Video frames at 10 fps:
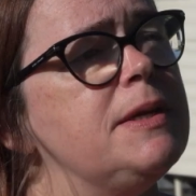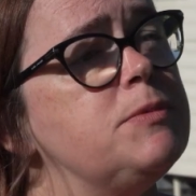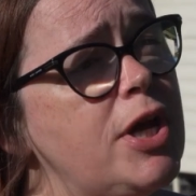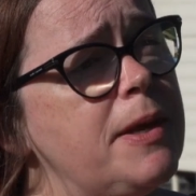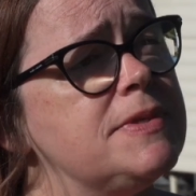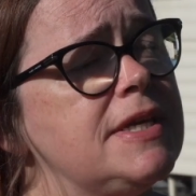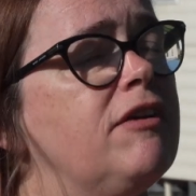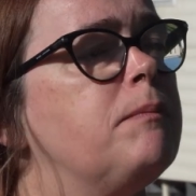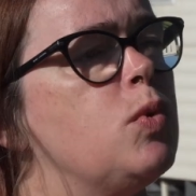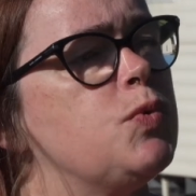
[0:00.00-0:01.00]
James
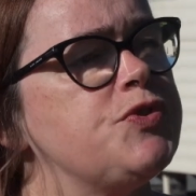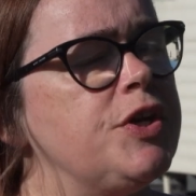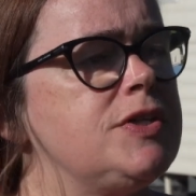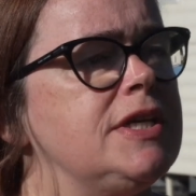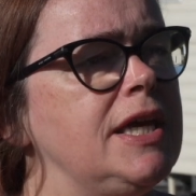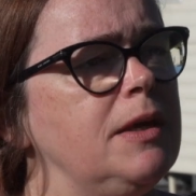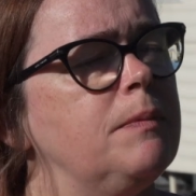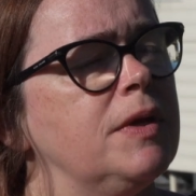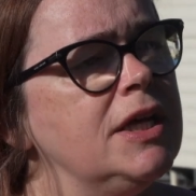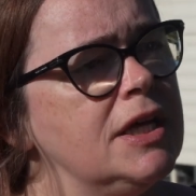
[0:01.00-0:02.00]
safe, but also to
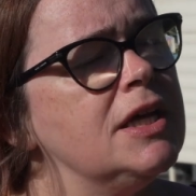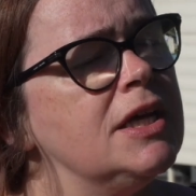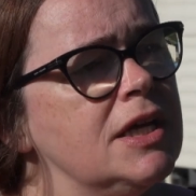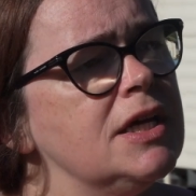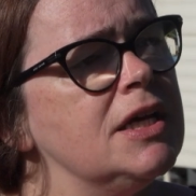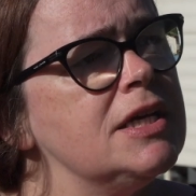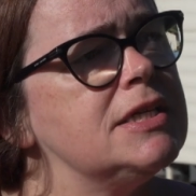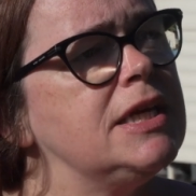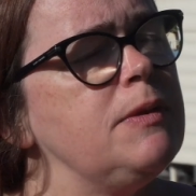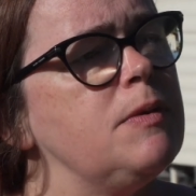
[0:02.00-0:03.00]
keep
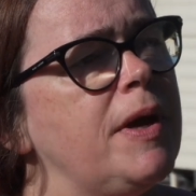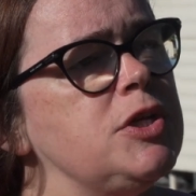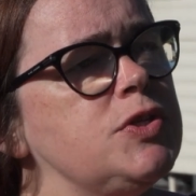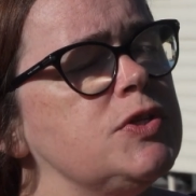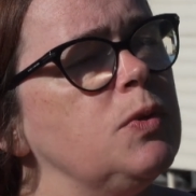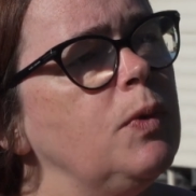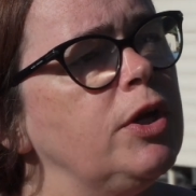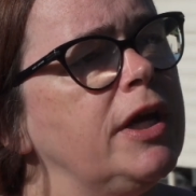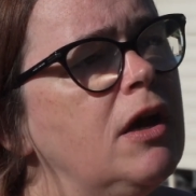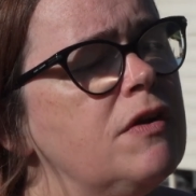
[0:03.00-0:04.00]
the patients that
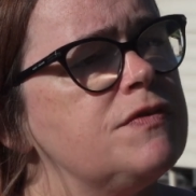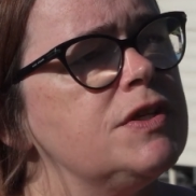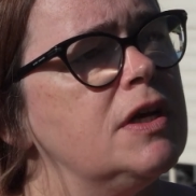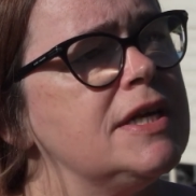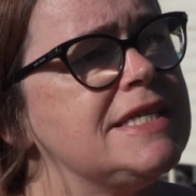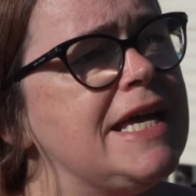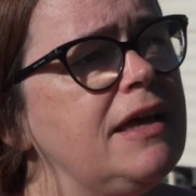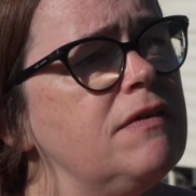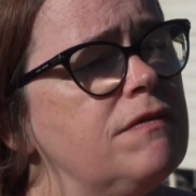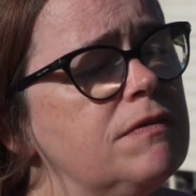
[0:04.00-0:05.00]
we're looking after
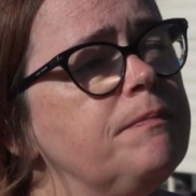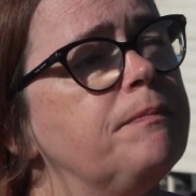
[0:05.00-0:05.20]
safe.